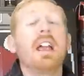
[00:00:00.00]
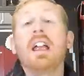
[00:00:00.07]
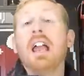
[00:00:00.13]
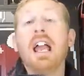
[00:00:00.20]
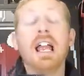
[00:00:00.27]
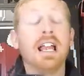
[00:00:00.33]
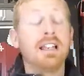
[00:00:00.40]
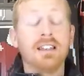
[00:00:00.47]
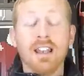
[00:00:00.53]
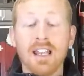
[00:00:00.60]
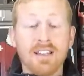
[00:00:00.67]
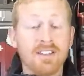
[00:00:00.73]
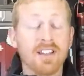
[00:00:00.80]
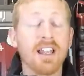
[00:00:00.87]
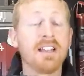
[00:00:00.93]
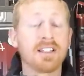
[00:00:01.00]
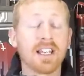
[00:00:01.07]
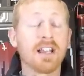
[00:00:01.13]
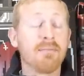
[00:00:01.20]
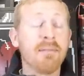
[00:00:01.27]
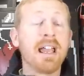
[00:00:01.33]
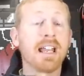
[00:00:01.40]
and it's
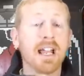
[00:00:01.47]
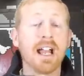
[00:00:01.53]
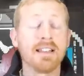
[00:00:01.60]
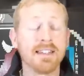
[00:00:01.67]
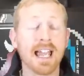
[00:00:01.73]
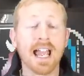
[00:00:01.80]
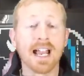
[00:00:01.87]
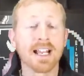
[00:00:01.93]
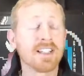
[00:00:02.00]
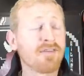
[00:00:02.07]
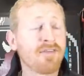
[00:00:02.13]
like a mega attack. It's